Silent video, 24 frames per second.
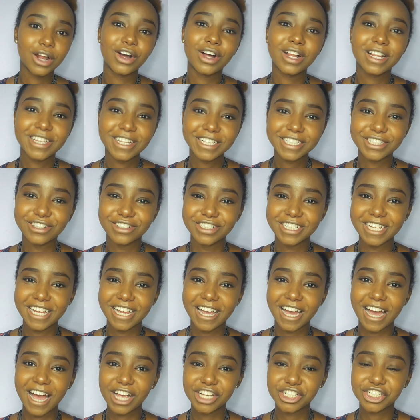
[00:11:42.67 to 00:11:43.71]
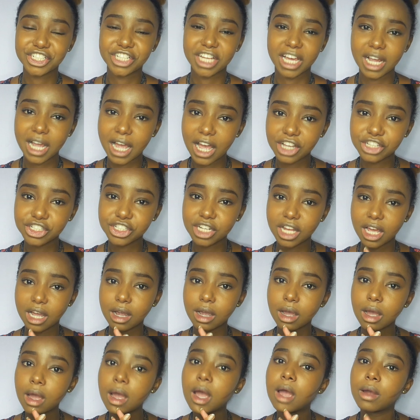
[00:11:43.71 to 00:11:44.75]
that sounds like a
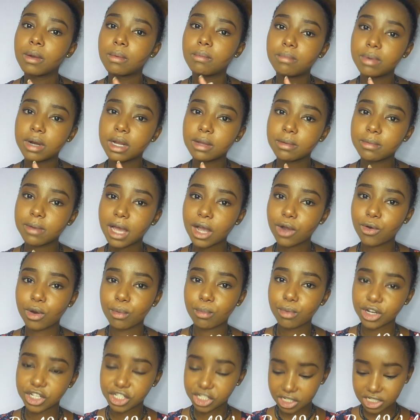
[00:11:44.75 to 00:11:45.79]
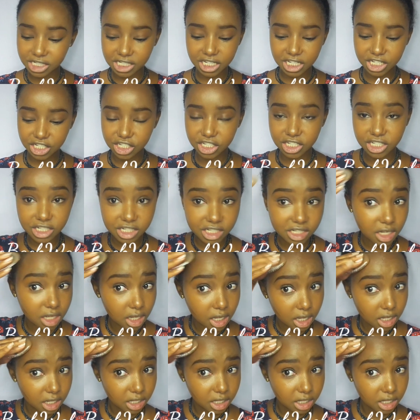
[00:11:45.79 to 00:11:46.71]
hashtag bring back Wabosha's edges.